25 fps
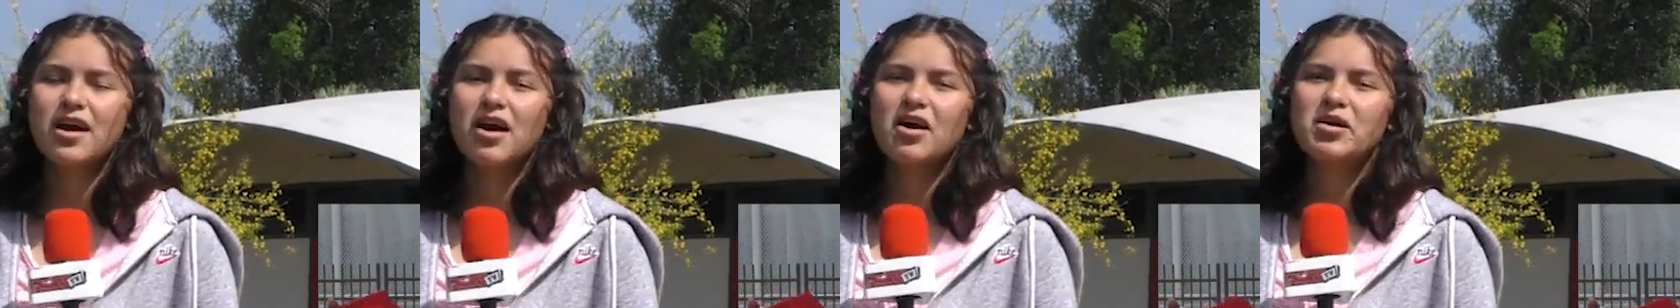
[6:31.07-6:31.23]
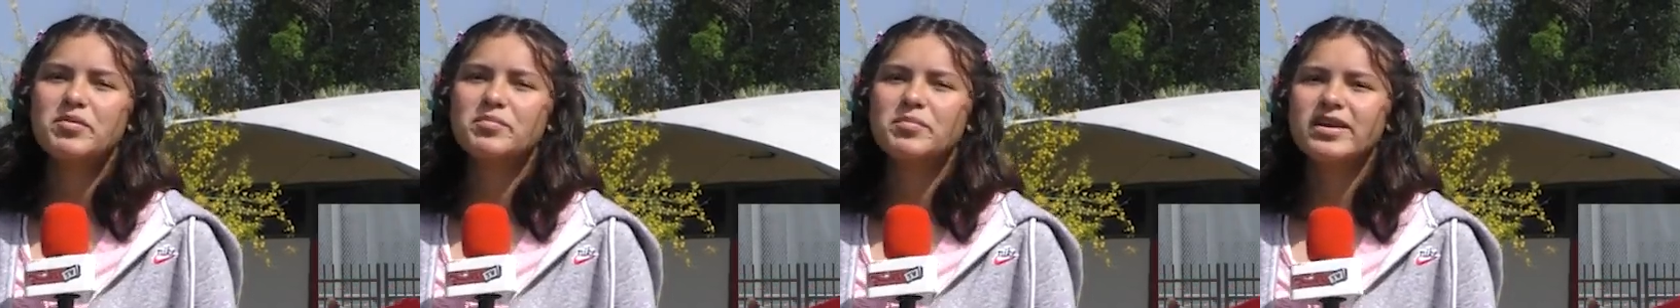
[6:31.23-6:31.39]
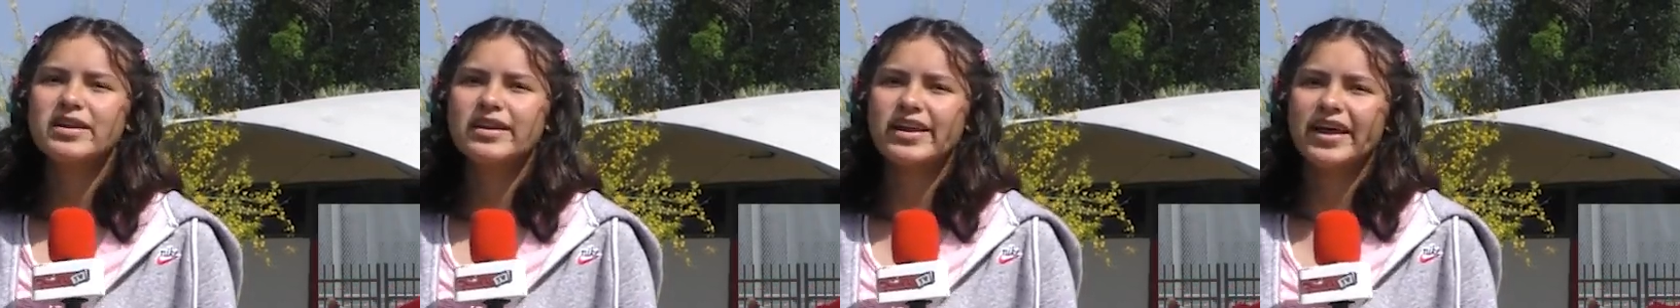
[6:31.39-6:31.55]

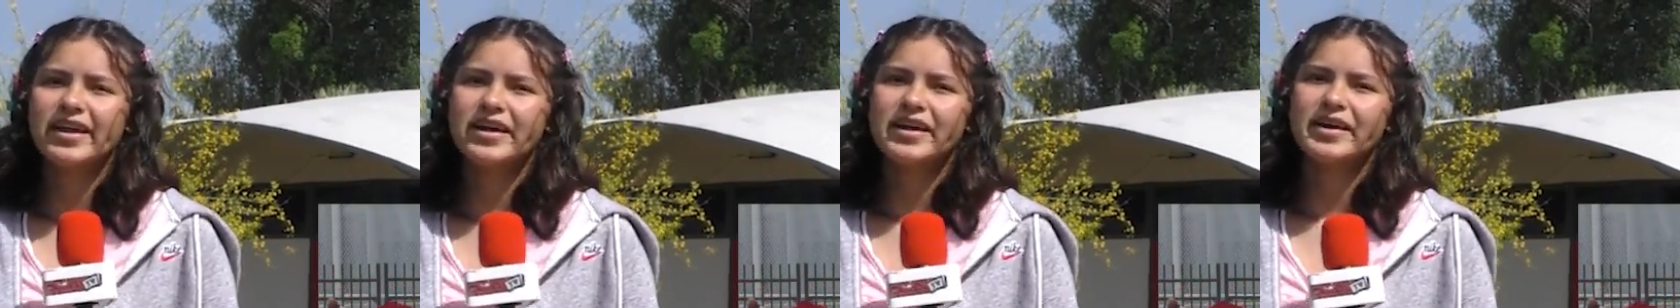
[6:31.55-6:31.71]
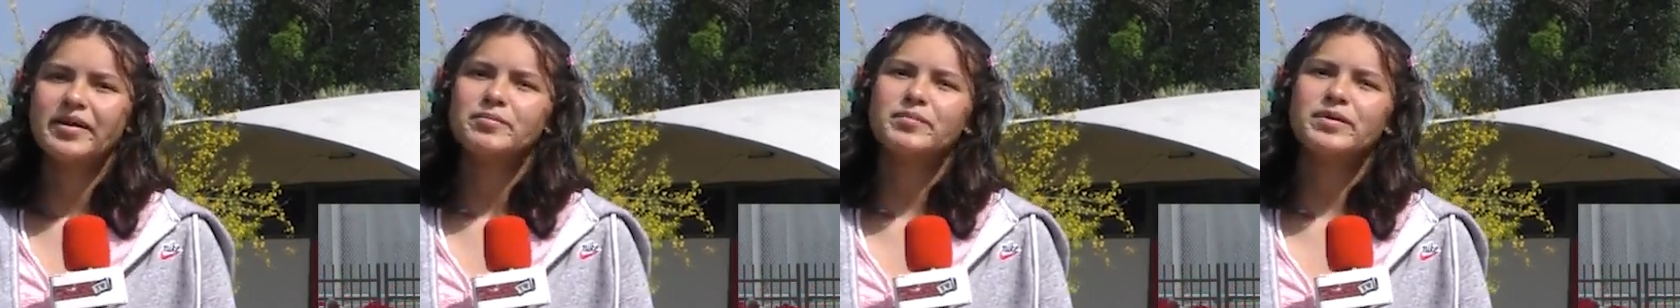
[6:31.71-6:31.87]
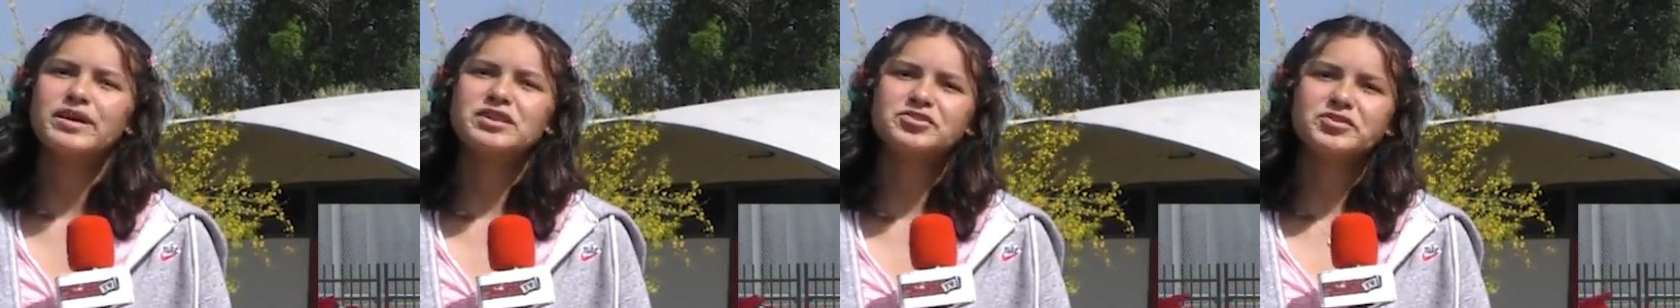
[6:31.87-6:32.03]
On Monday,
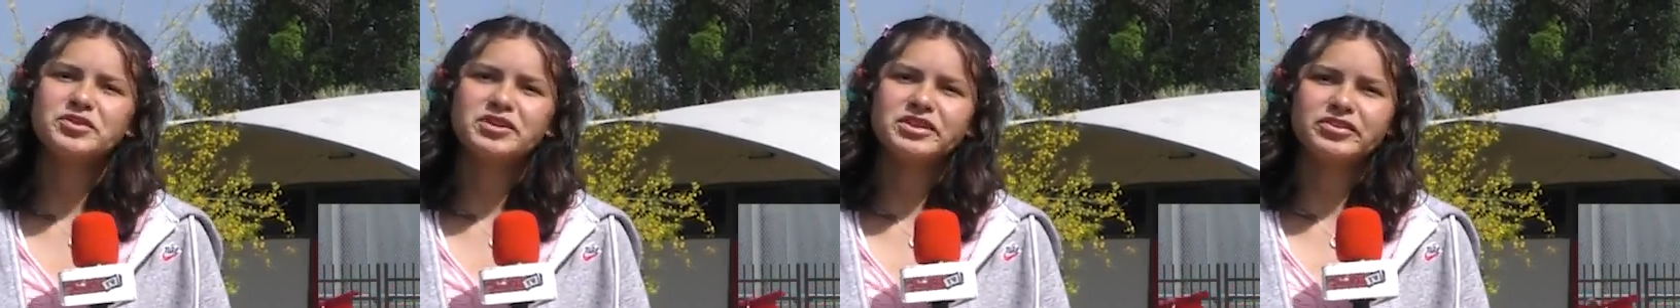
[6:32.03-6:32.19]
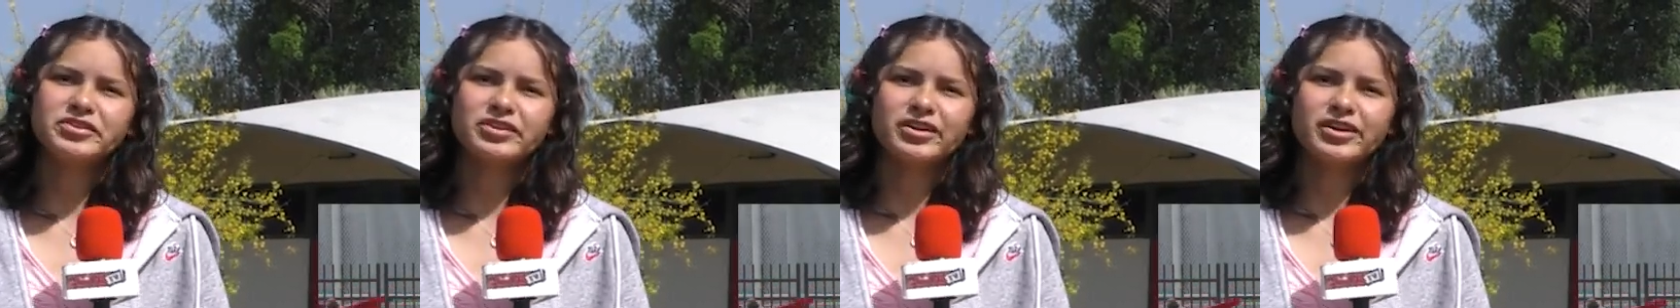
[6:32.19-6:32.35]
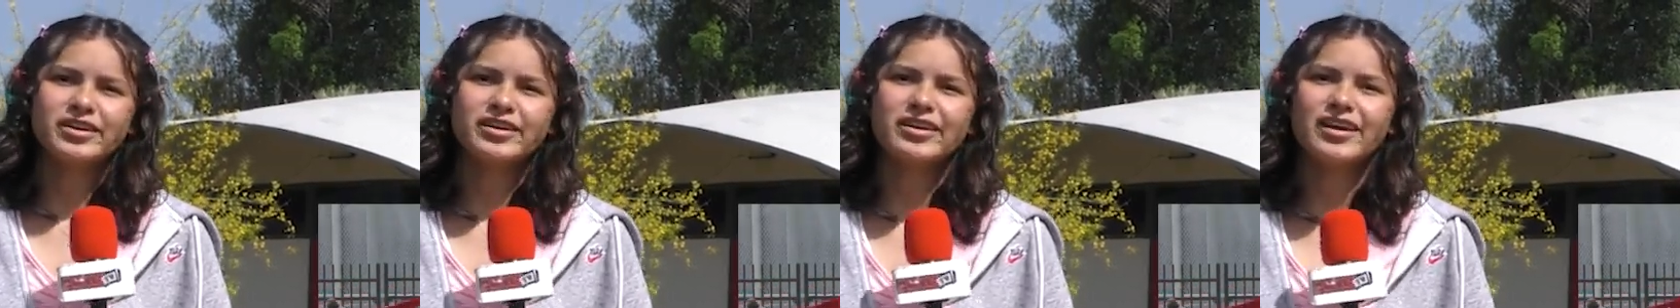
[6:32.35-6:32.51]
May
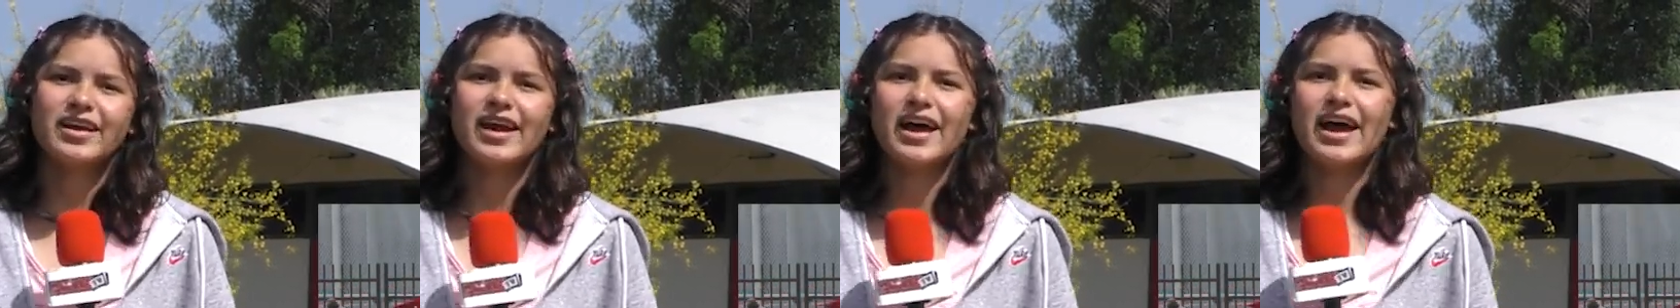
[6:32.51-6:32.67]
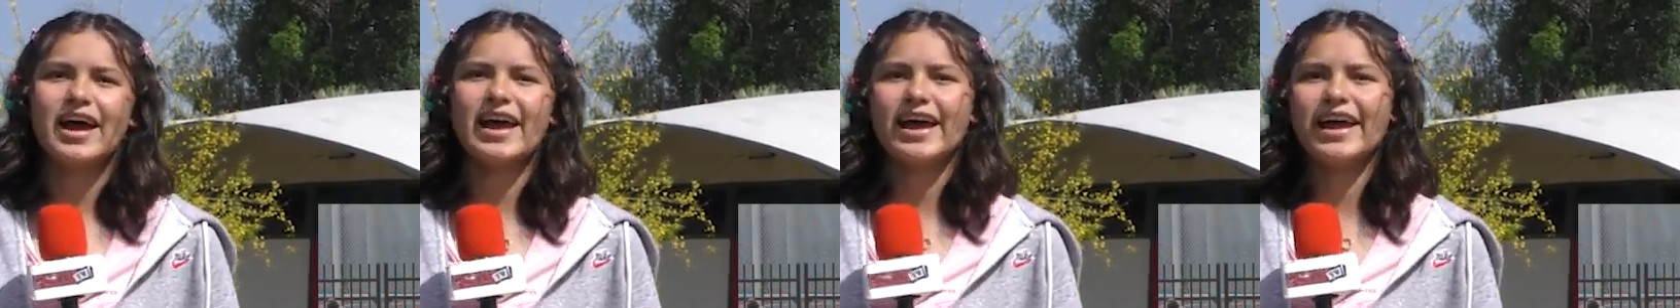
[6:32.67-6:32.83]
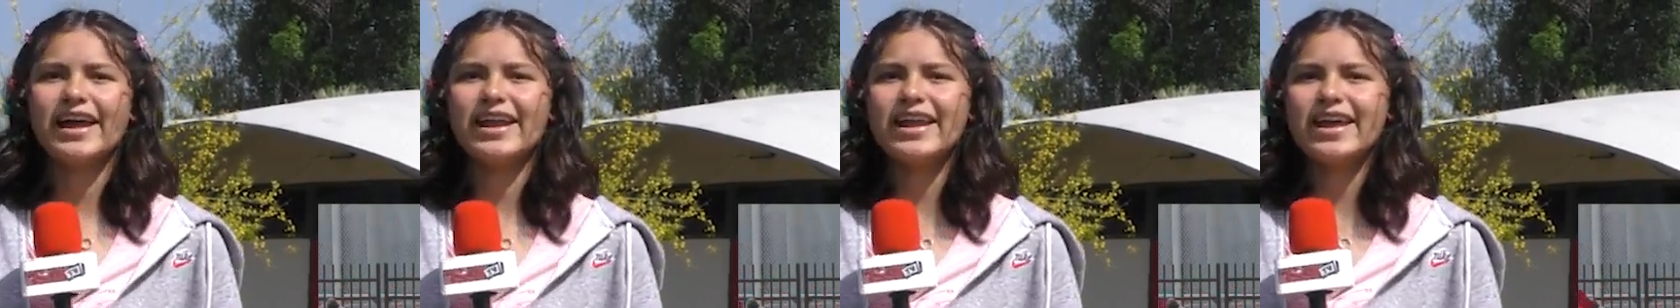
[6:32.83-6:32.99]
23rd
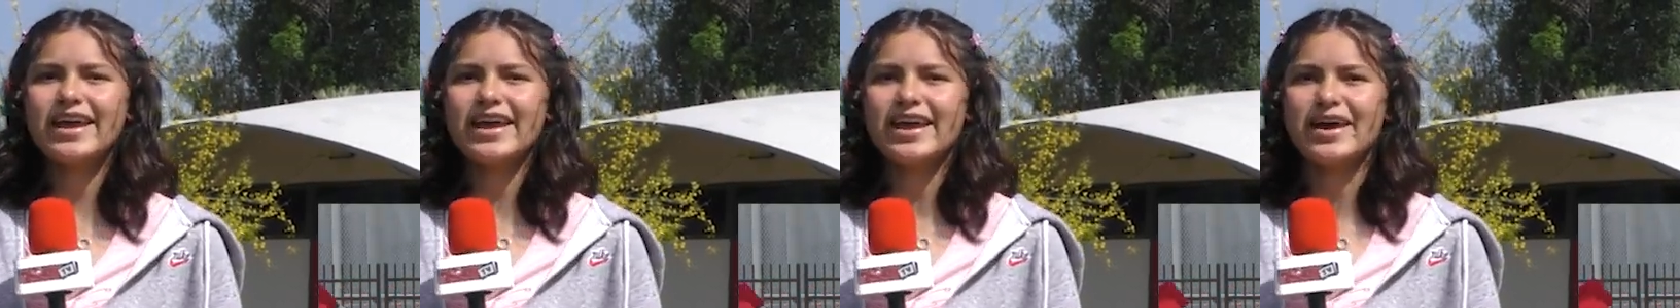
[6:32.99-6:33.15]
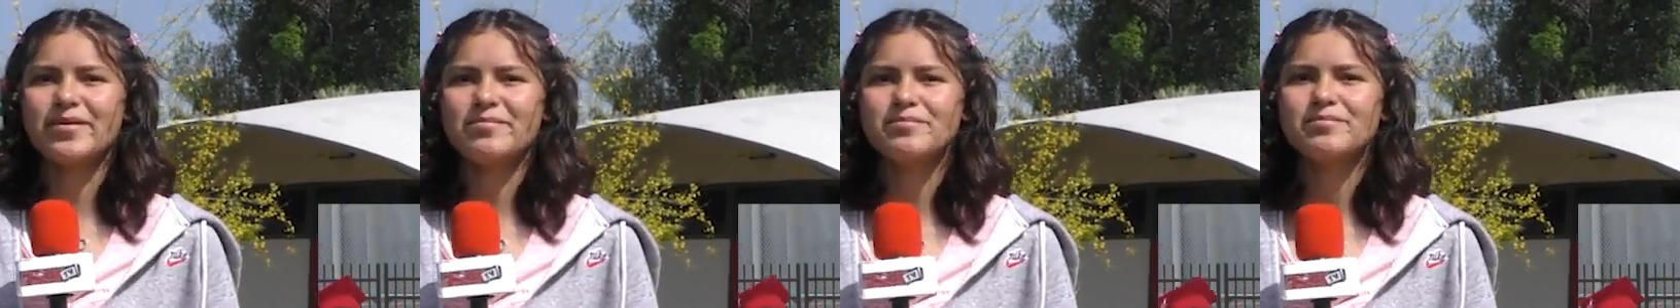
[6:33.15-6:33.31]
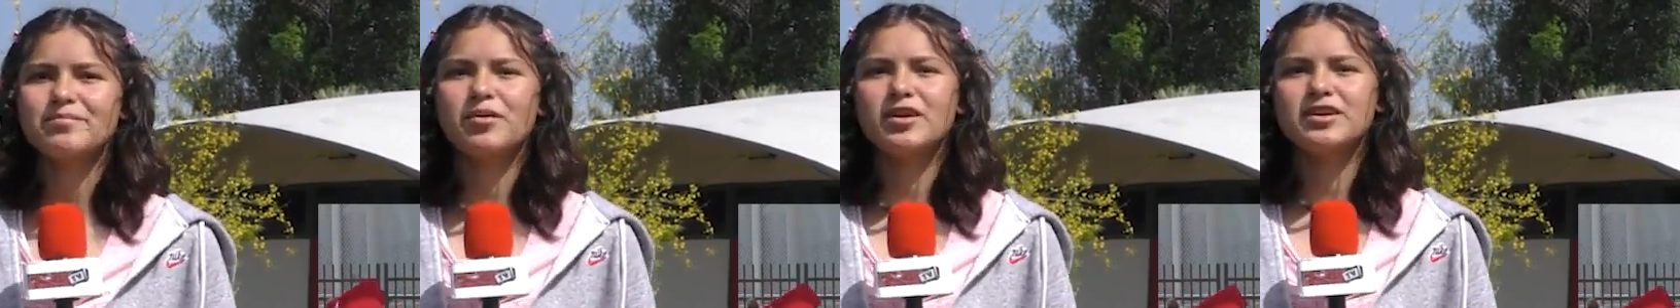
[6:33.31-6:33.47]
at 8 a.m.,